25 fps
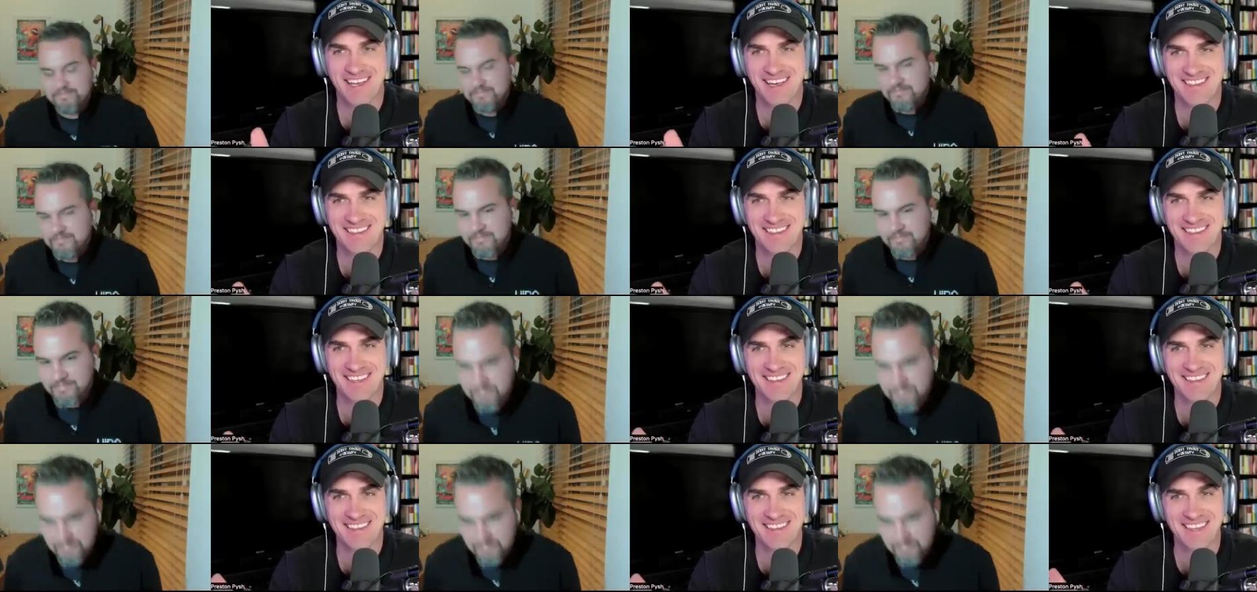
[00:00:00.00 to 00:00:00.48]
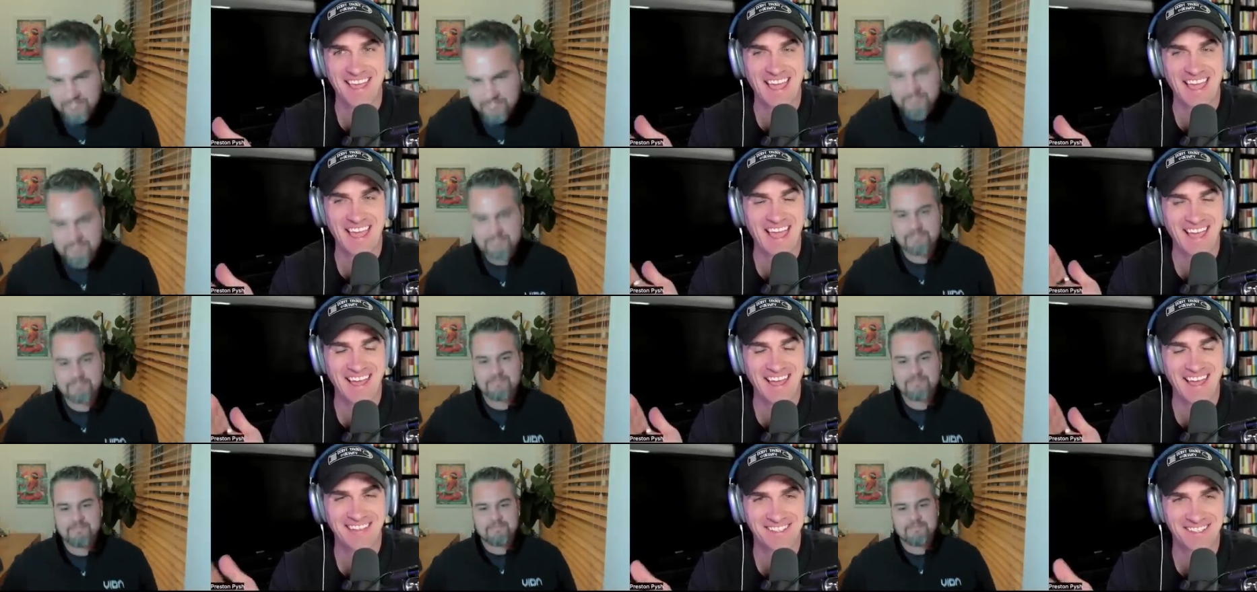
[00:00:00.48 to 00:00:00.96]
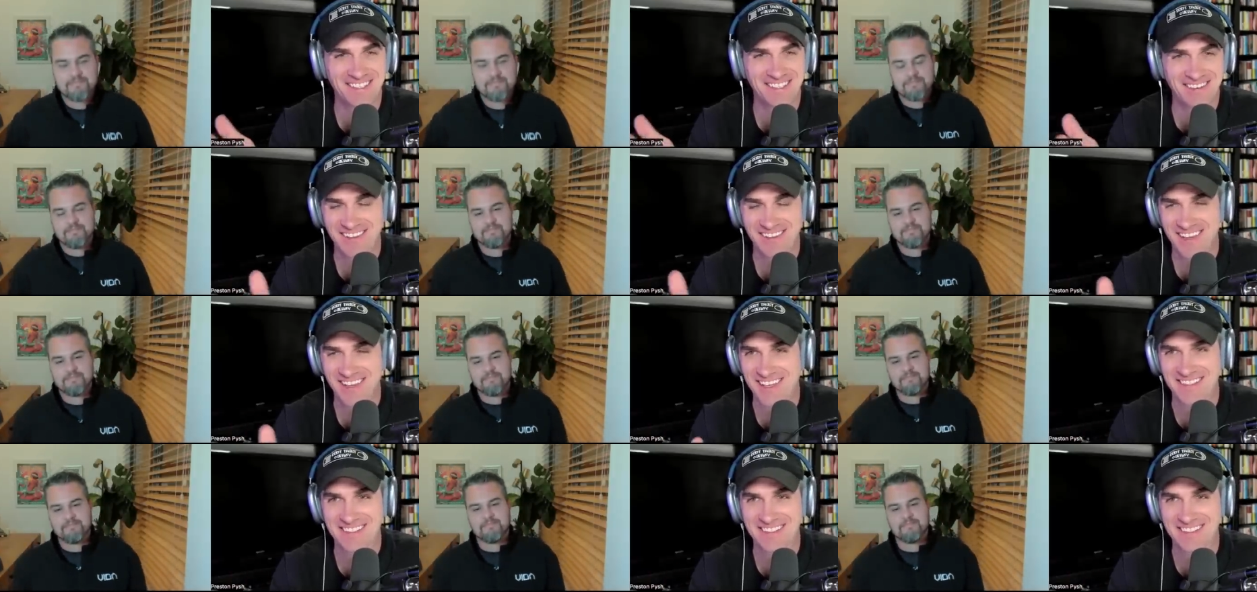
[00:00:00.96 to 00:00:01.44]
Speaker 1: I think the ads are
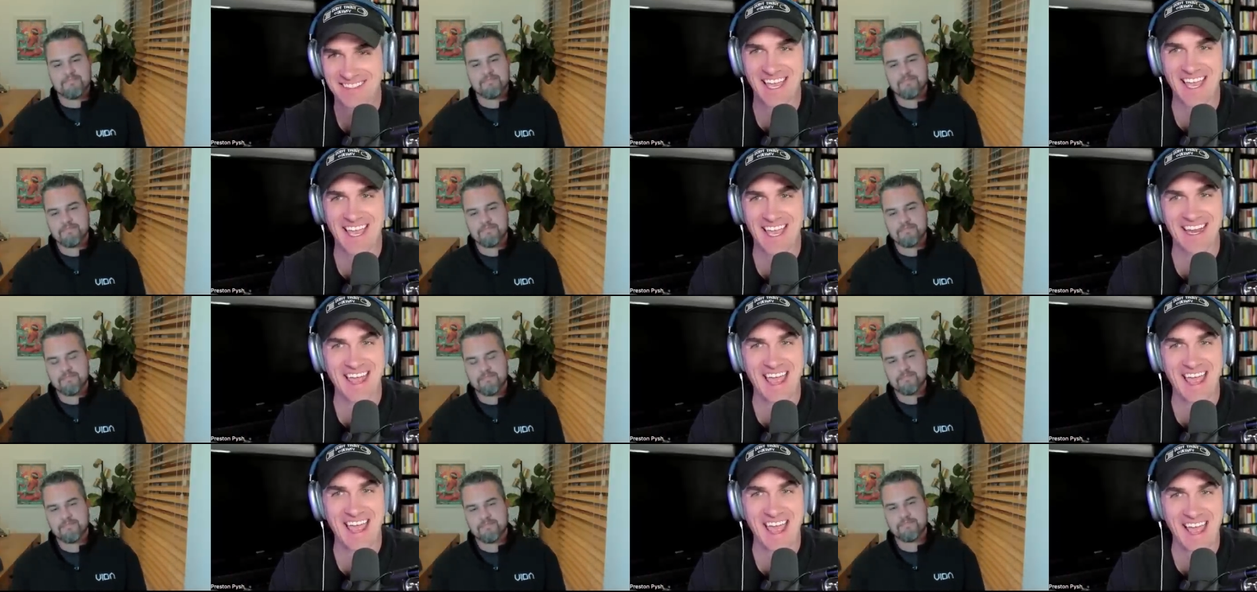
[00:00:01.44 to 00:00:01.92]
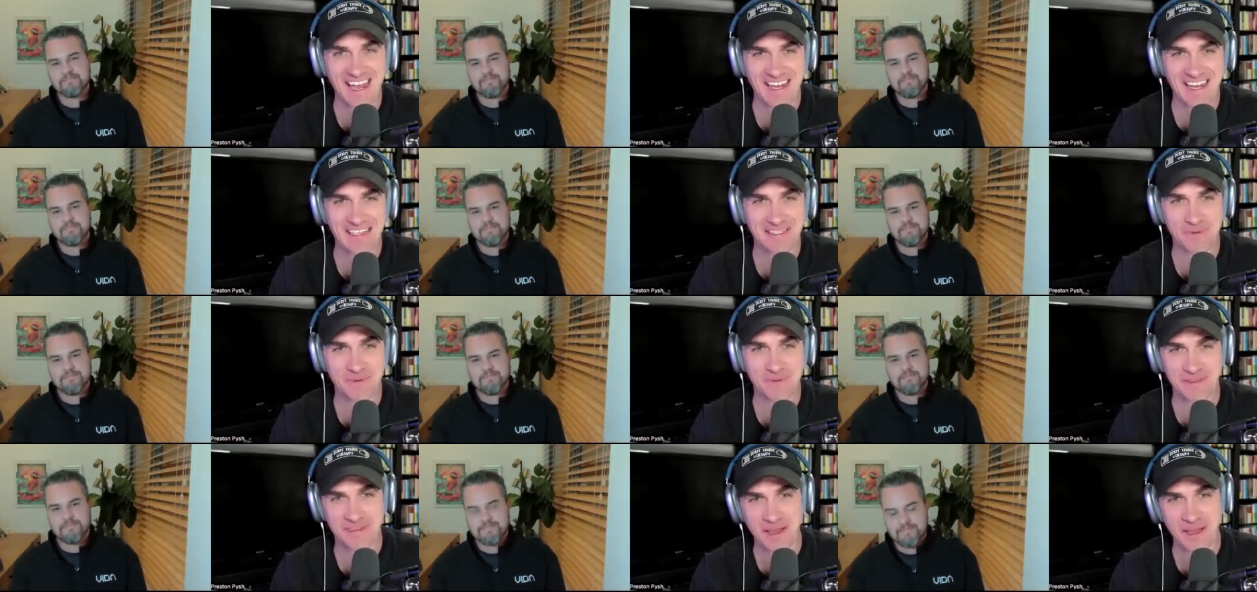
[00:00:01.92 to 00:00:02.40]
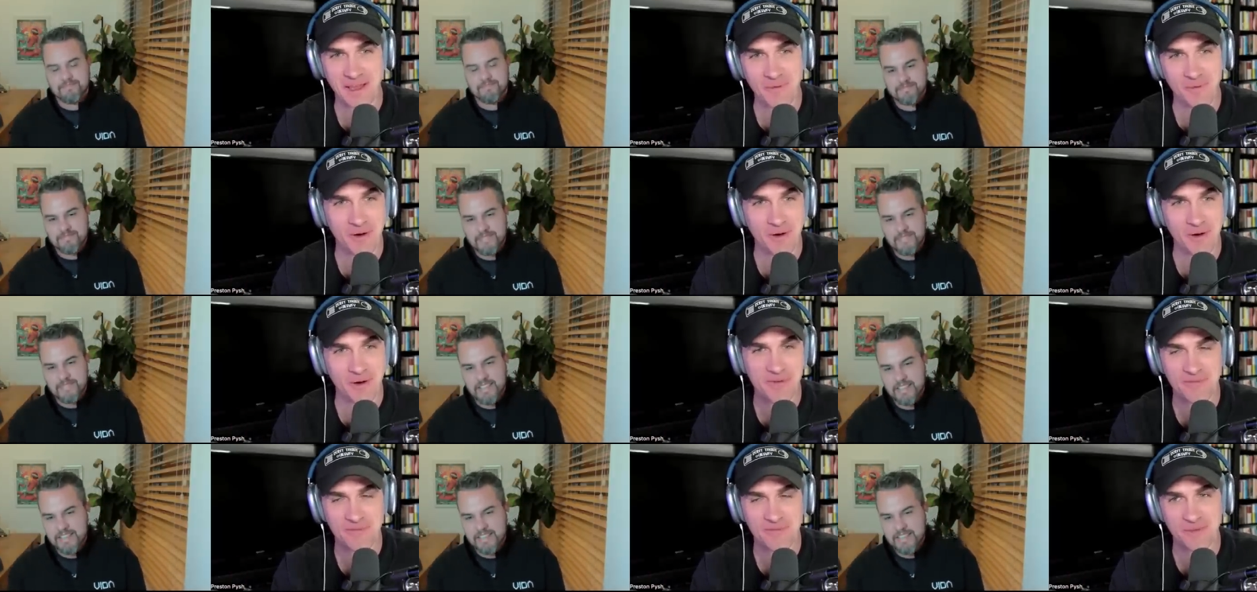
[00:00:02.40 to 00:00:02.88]
like 10x what they were
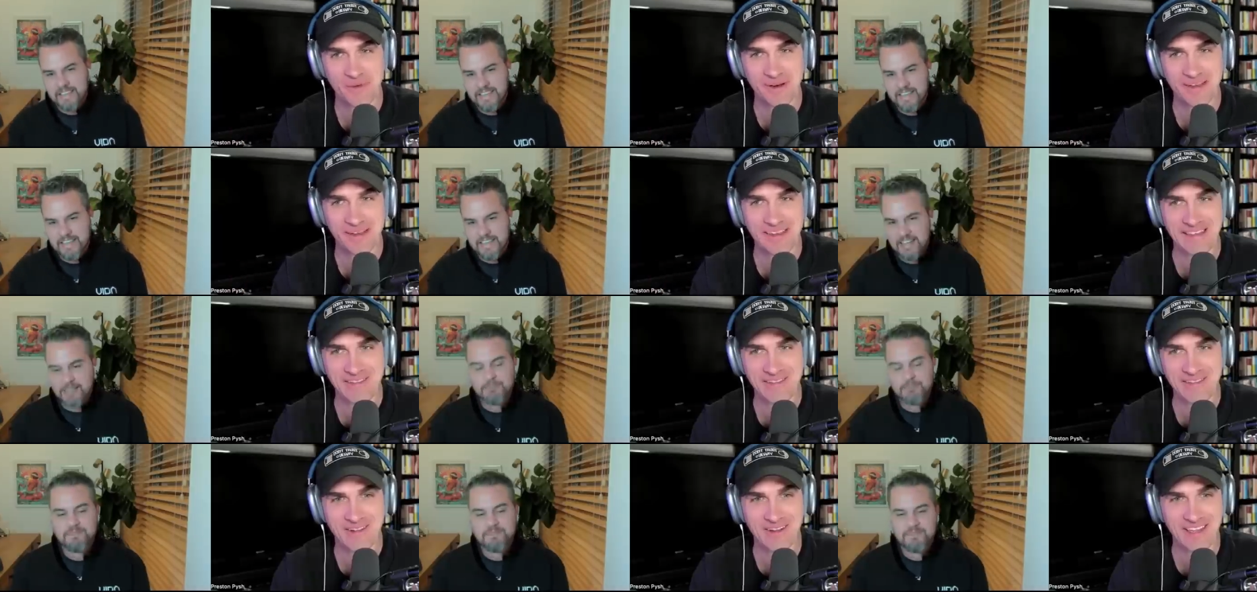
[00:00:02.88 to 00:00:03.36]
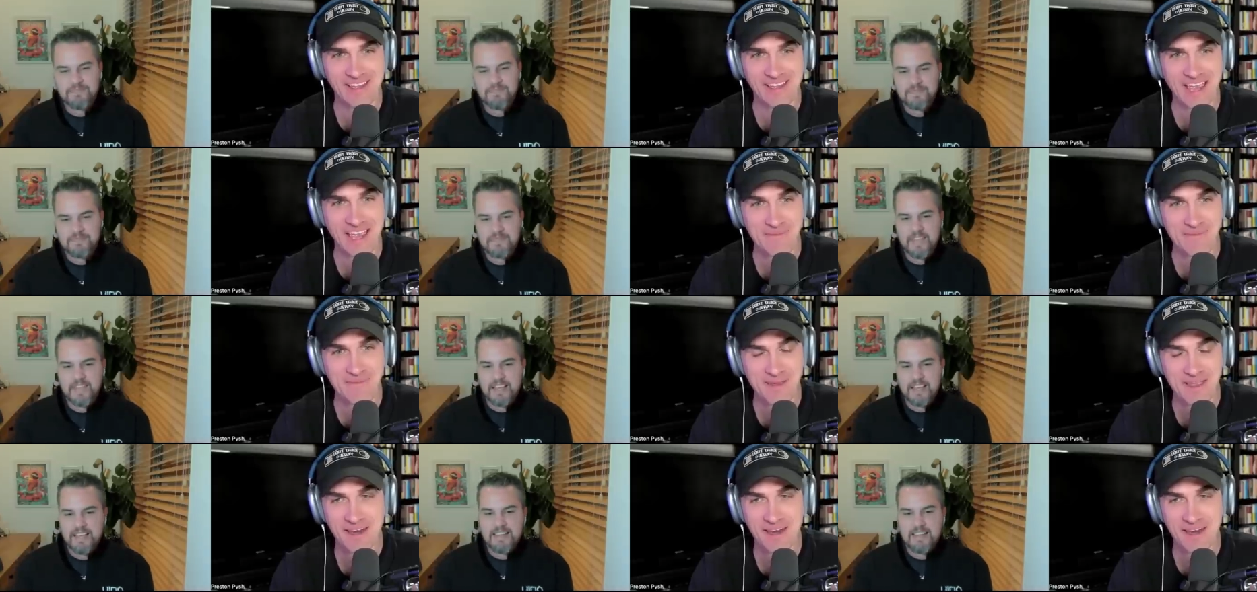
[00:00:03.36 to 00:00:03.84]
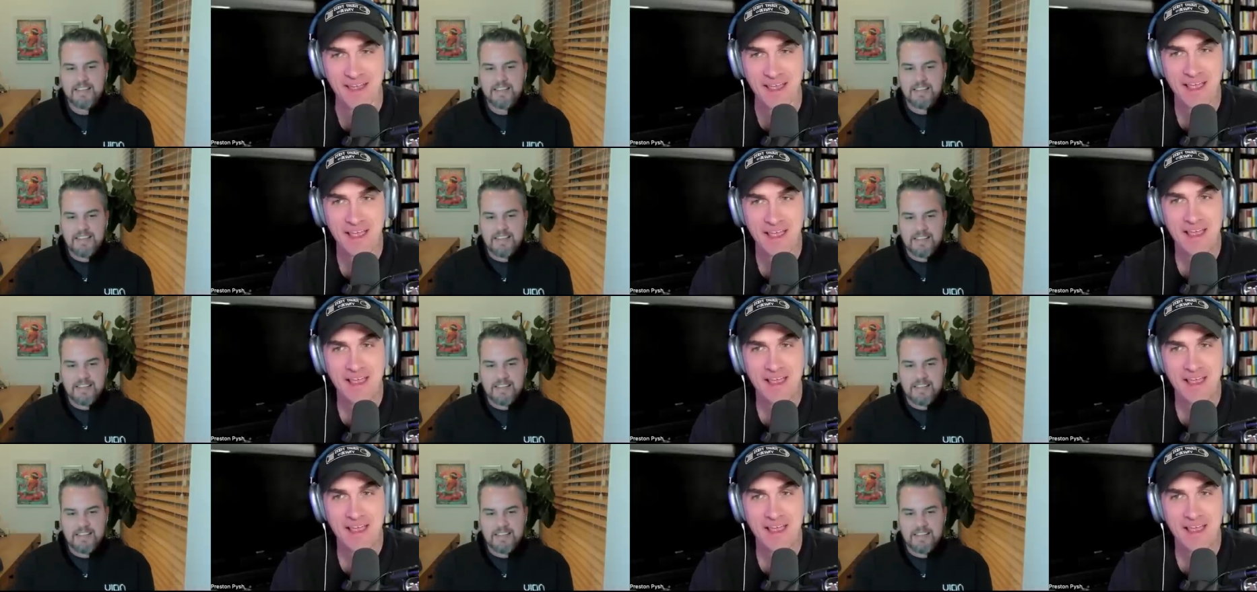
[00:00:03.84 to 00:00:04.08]
before yeah. came in.